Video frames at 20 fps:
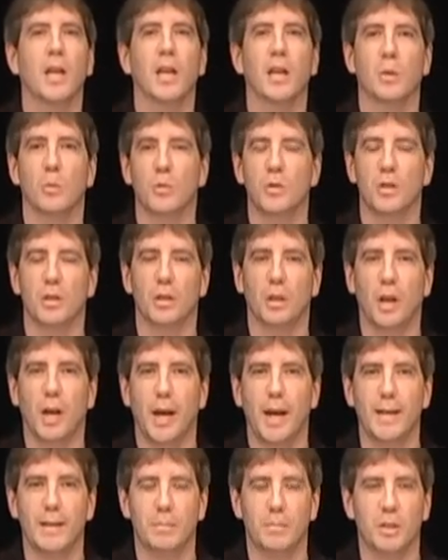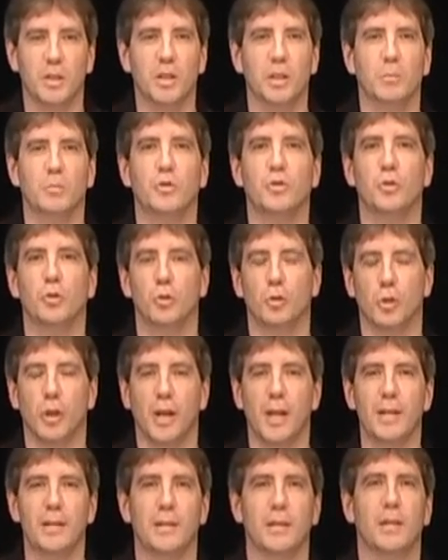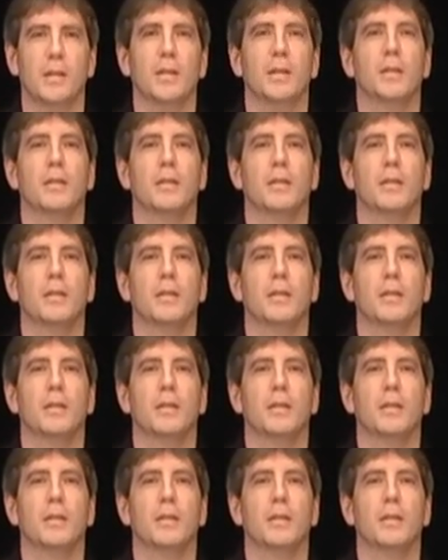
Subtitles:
and when the light becomes too great,